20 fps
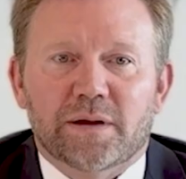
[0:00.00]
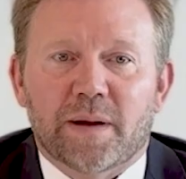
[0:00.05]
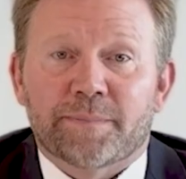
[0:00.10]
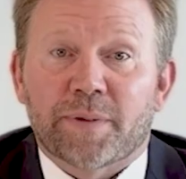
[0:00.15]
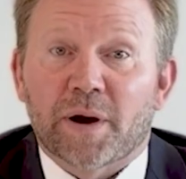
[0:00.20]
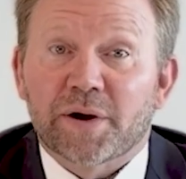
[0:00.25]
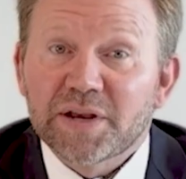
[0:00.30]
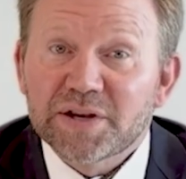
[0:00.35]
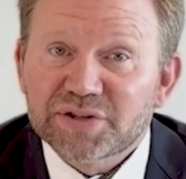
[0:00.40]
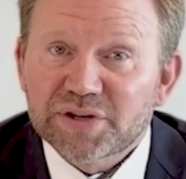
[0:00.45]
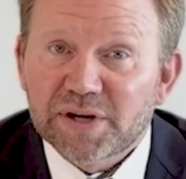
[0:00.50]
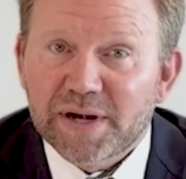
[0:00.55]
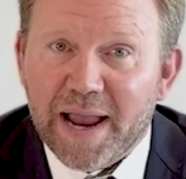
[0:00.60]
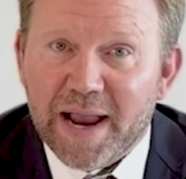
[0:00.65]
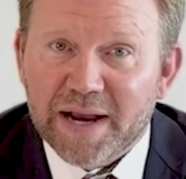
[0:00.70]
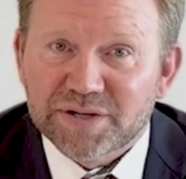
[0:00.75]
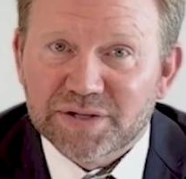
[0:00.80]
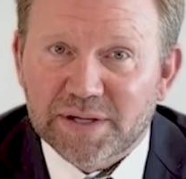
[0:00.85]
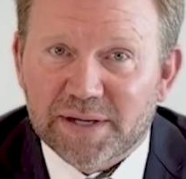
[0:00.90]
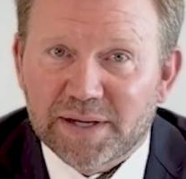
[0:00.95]
A partition
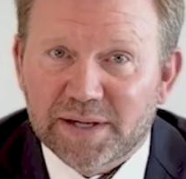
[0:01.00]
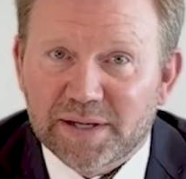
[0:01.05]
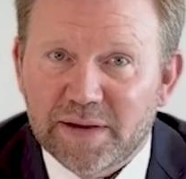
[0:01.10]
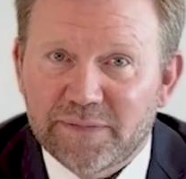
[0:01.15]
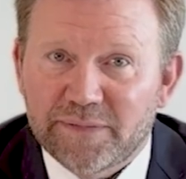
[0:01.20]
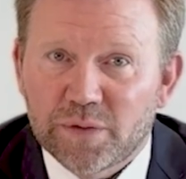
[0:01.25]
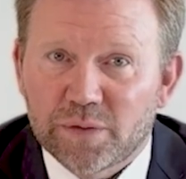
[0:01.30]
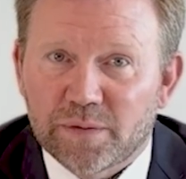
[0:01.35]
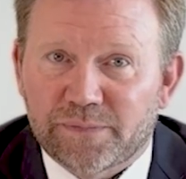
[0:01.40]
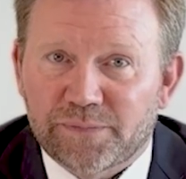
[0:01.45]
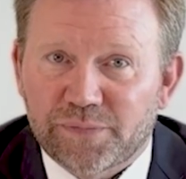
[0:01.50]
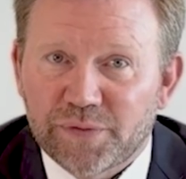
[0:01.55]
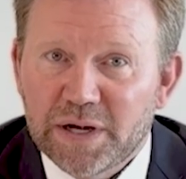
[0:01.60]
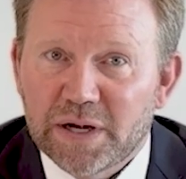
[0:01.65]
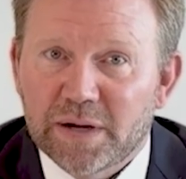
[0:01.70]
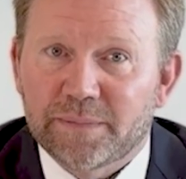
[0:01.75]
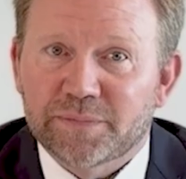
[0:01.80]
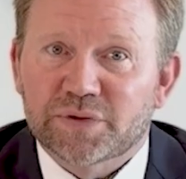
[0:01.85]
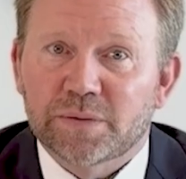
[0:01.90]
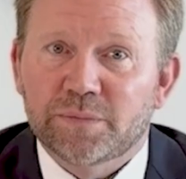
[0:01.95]
action can give you the
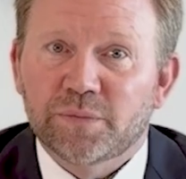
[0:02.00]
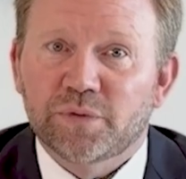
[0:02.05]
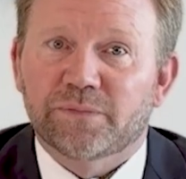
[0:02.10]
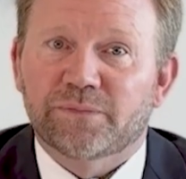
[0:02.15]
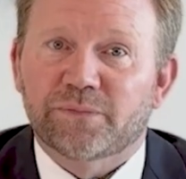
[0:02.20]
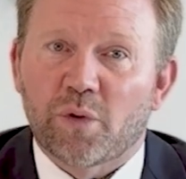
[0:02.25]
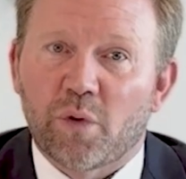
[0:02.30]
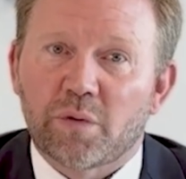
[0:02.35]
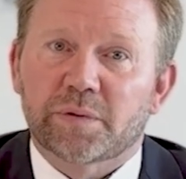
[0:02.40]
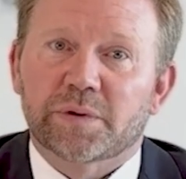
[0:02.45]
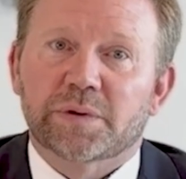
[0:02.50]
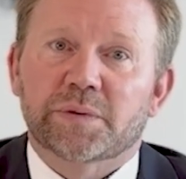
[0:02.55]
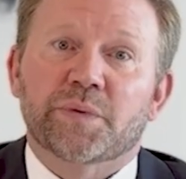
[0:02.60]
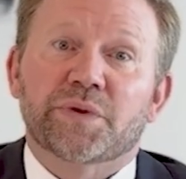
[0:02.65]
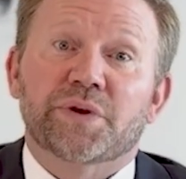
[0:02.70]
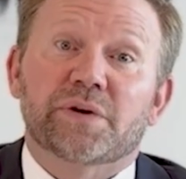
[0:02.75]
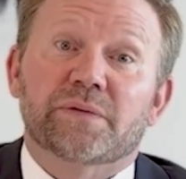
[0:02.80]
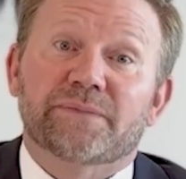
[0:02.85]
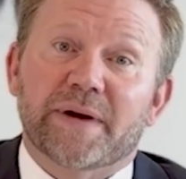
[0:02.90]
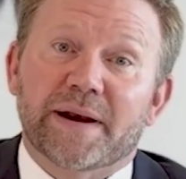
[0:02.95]
freedom to move forward
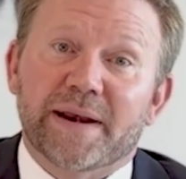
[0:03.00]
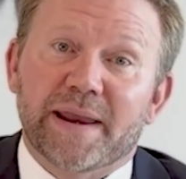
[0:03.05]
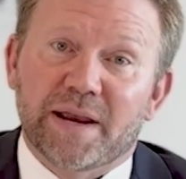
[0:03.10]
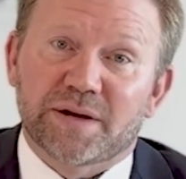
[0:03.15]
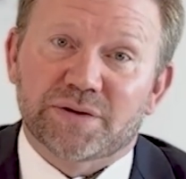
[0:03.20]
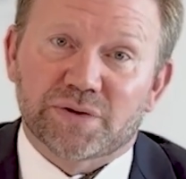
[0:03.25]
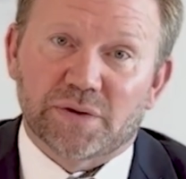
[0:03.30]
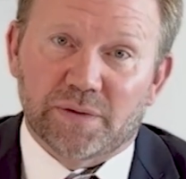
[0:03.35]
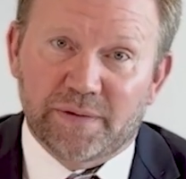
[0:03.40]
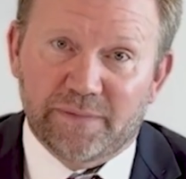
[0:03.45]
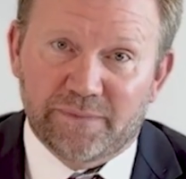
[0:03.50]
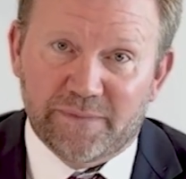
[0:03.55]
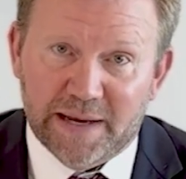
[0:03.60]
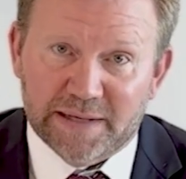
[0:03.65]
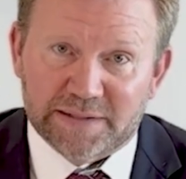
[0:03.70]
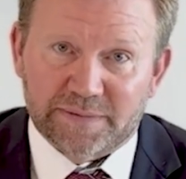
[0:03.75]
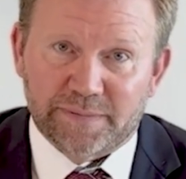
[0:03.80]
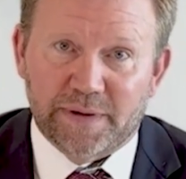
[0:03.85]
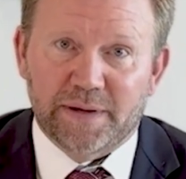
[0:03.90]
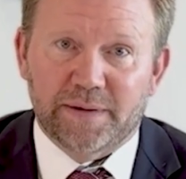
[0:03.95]
with your financial
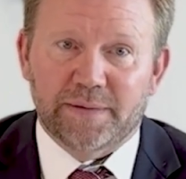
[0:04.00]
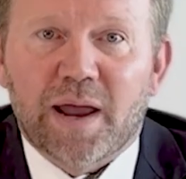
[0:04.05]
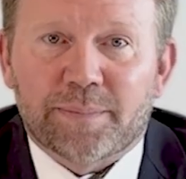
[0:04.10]
investment.